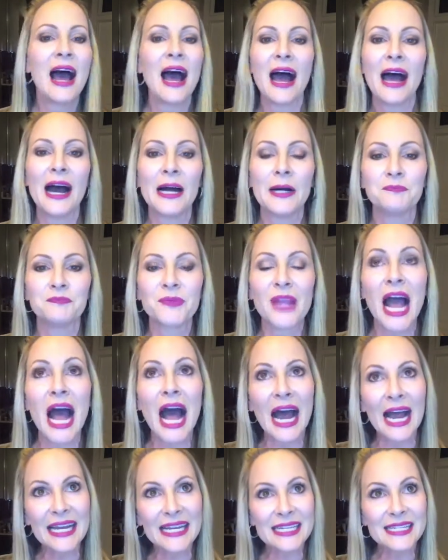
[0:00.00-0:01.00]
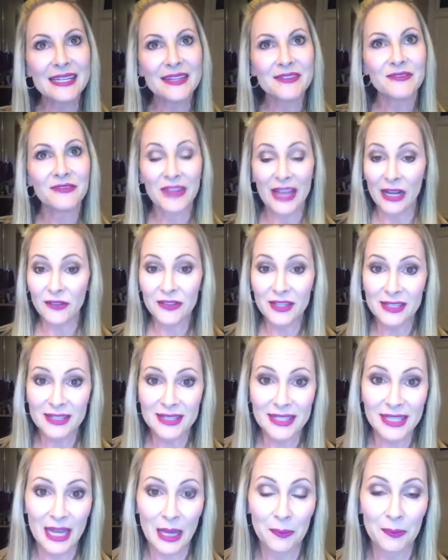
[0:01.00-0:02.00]
I found
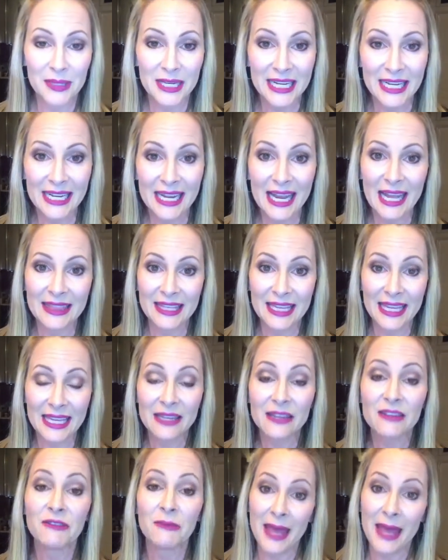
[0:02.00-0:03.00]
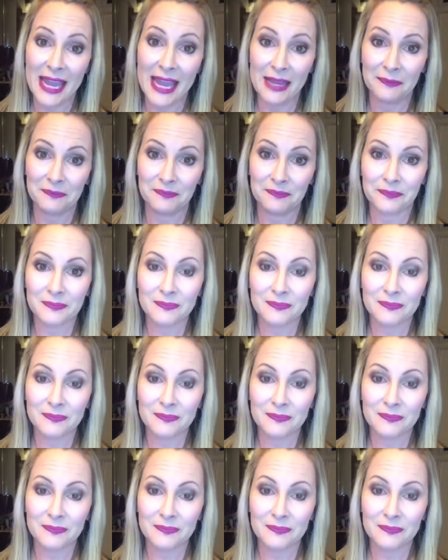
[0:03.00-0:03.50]
this company at the end of May,